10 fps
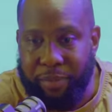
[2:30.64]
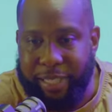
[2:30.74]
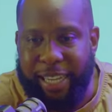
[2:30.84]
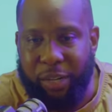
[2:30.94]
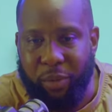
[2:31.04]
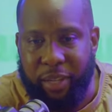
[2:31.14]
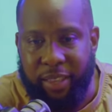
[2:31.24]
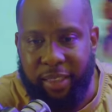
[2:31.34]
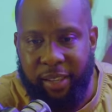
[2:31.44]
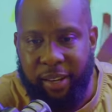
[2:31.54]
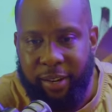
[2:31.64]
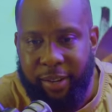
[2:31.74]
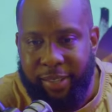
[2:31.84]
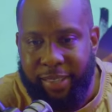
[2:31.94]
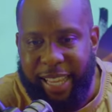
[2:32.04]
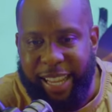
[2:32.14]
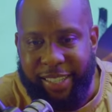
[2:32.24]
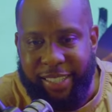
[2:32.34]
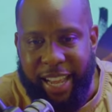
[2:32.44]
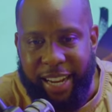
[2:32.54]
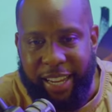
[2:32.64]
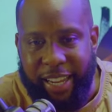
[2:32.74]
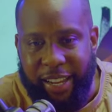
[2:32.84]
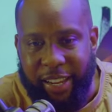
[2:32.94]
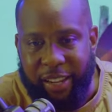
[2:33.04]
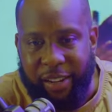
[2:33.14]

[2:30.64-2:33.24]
dealing with things that they